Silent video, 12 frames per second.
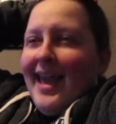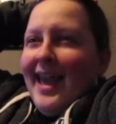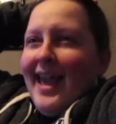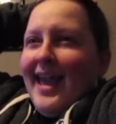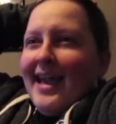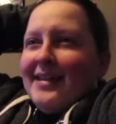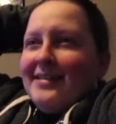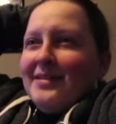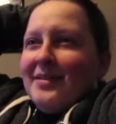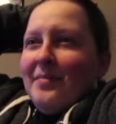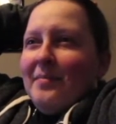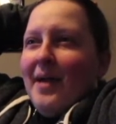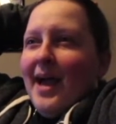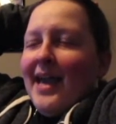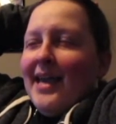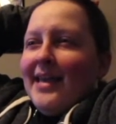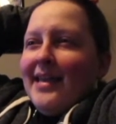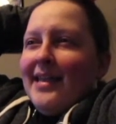and
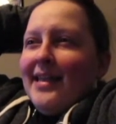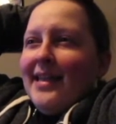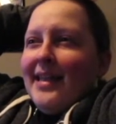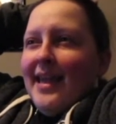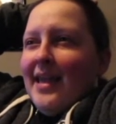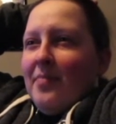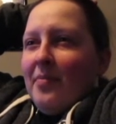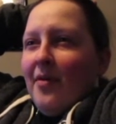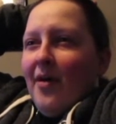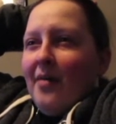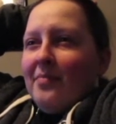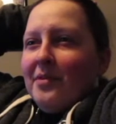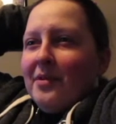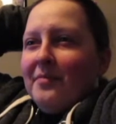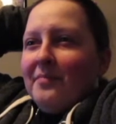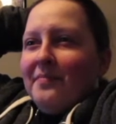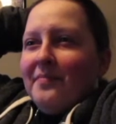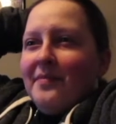my knee
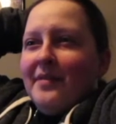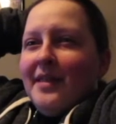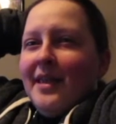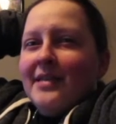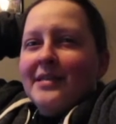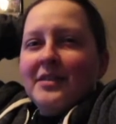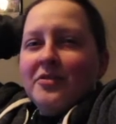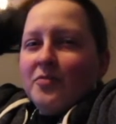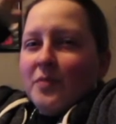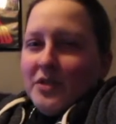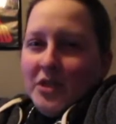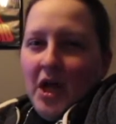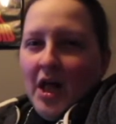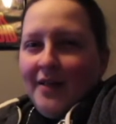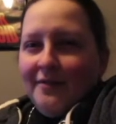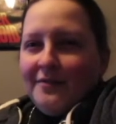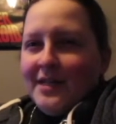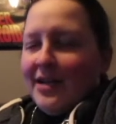problem isn't
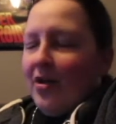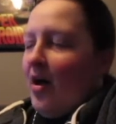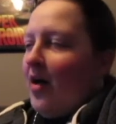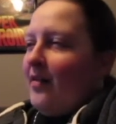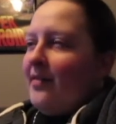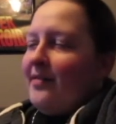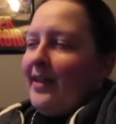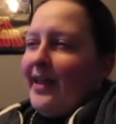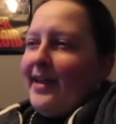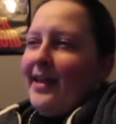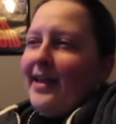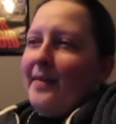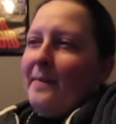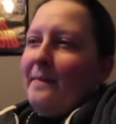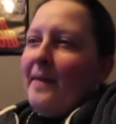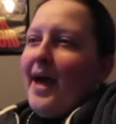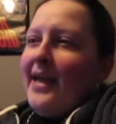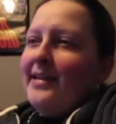resolved at all. Like,
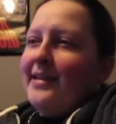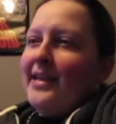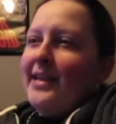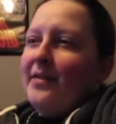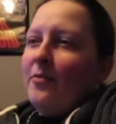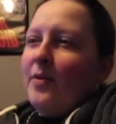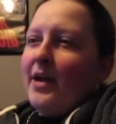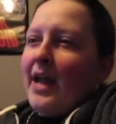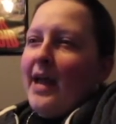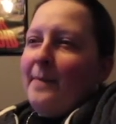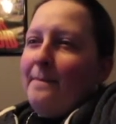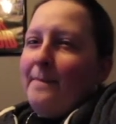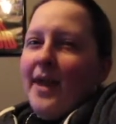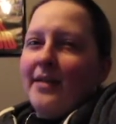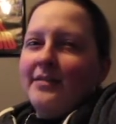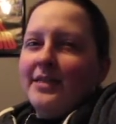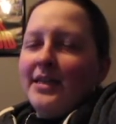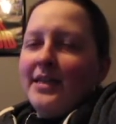my knee, when I
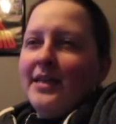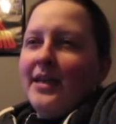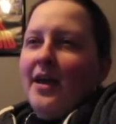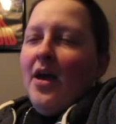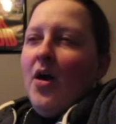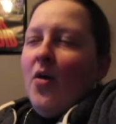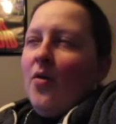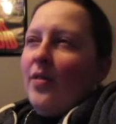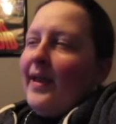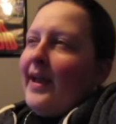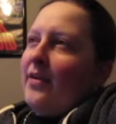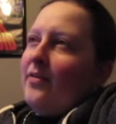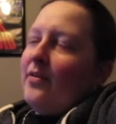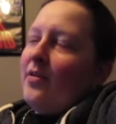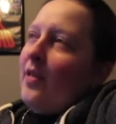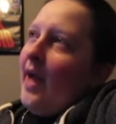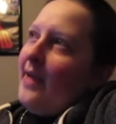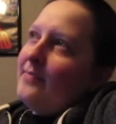bend it or like
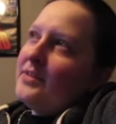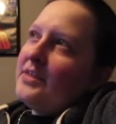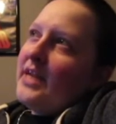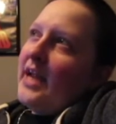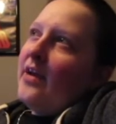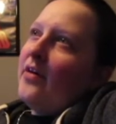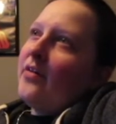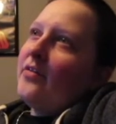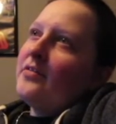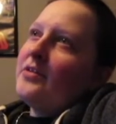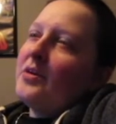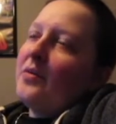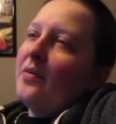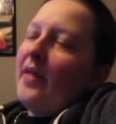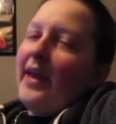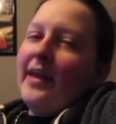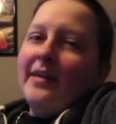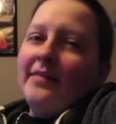climb stairs or
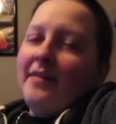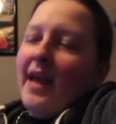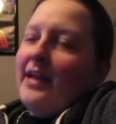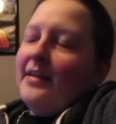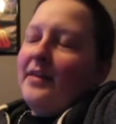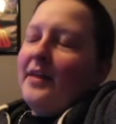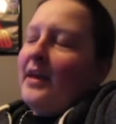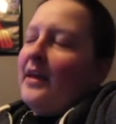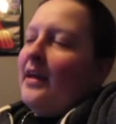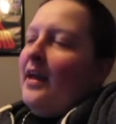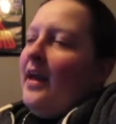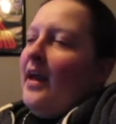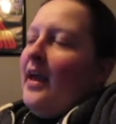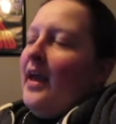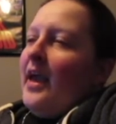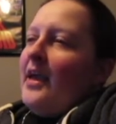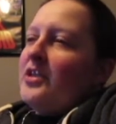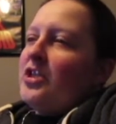like anything,
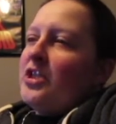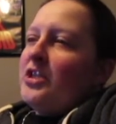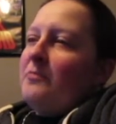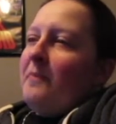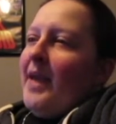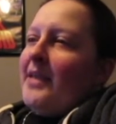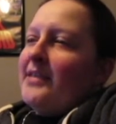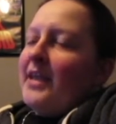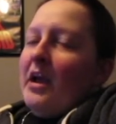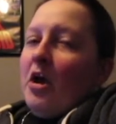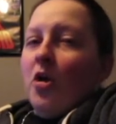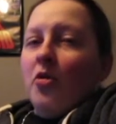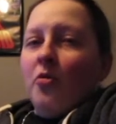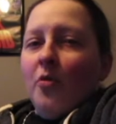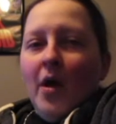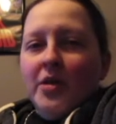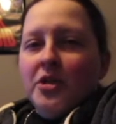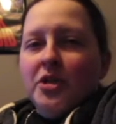it just makes like a
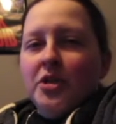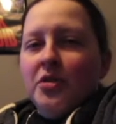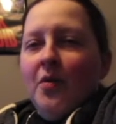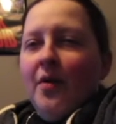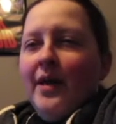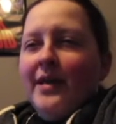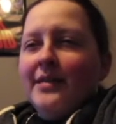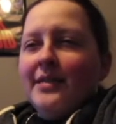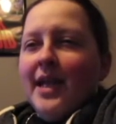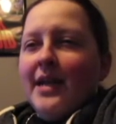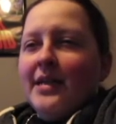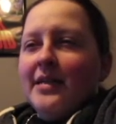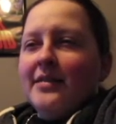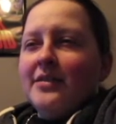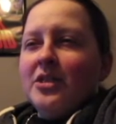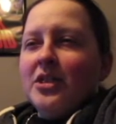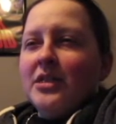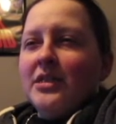crunch noise, and it
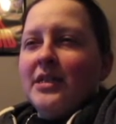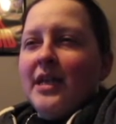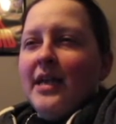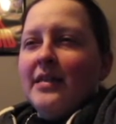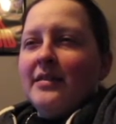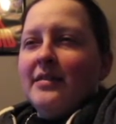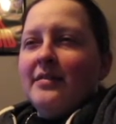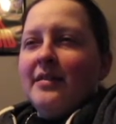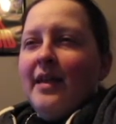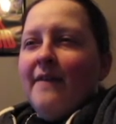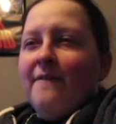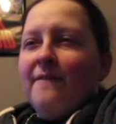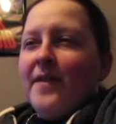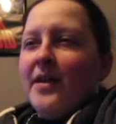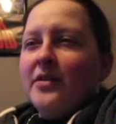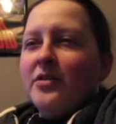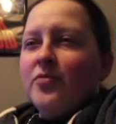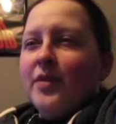
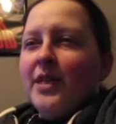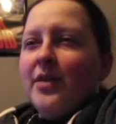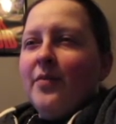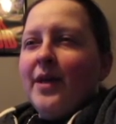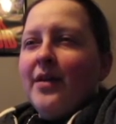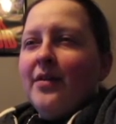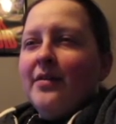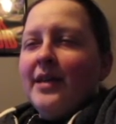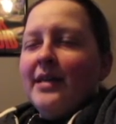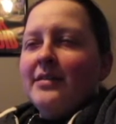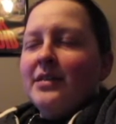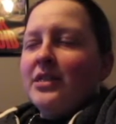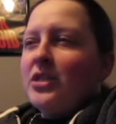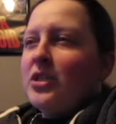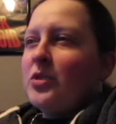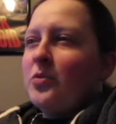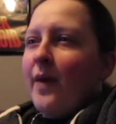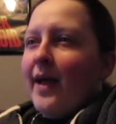feels really weird. It doesn't
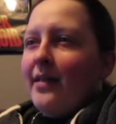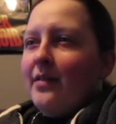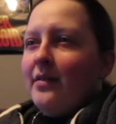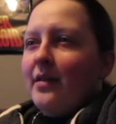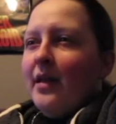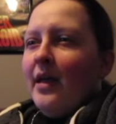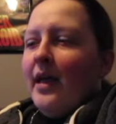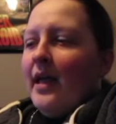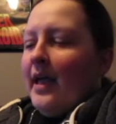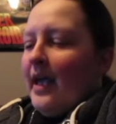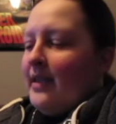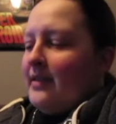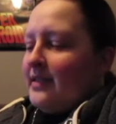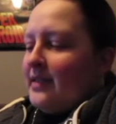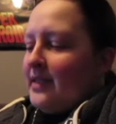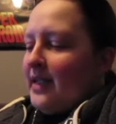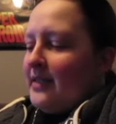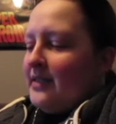swell. It
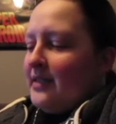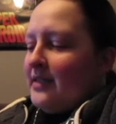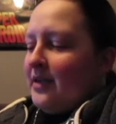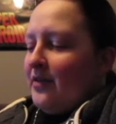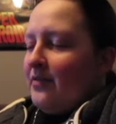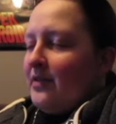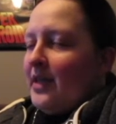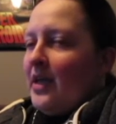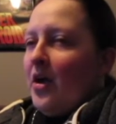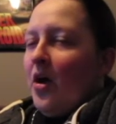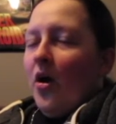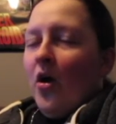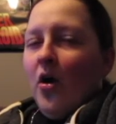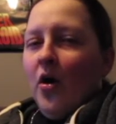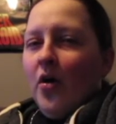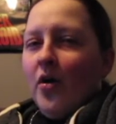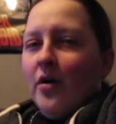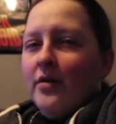doesn't necessarily
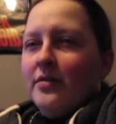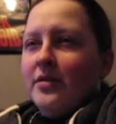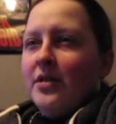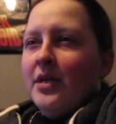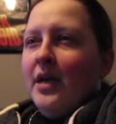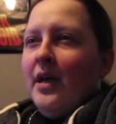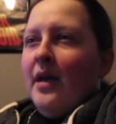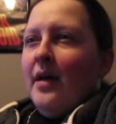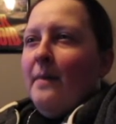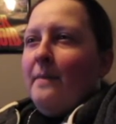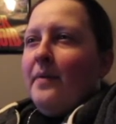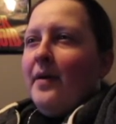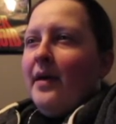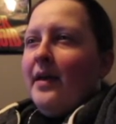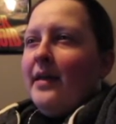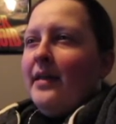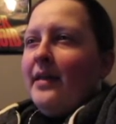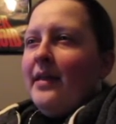hurt,
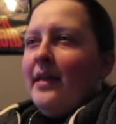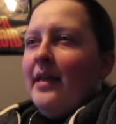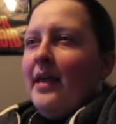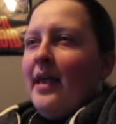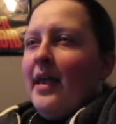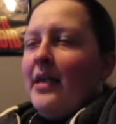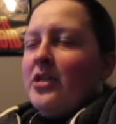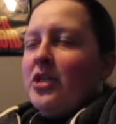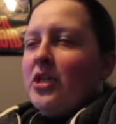but it